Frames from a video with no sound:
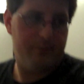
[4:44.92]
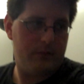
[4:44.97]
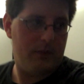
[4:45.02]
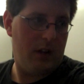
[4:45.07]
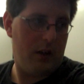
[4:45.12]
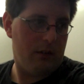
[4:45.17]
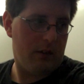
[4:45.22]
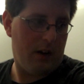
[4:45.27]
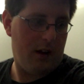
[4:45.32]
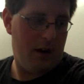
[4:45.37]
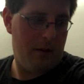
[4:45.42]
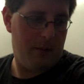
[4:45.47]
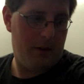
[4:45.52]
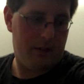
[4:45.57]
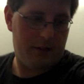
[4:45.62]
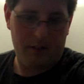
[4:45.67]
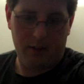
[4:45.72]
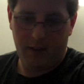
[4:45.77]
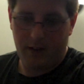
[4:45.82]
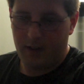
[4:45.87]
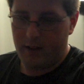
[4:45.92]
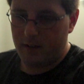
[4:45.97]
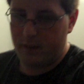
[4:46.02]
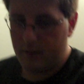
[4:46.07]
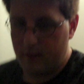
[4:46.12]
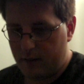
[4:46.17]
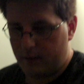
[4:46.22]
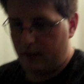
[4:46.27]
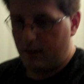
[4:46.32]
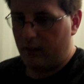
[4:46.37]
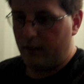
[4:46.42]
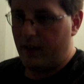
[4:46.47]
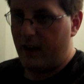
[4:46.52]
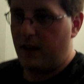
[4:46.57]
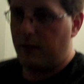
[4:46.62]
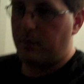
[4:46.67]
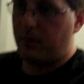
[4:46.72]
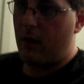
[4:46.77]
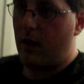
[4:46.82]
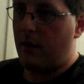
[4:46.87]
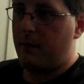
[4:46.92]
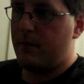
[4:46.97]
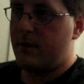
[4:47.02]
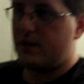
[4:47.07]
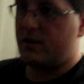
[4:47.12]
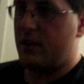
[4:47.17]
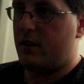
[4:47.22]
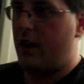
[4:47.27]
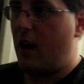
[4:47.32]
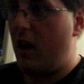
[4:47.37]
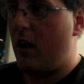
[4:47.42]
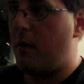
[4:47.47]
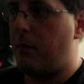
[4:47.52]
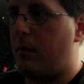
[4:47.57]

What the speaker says: I don't care about the LAN. The LAN problem isn't our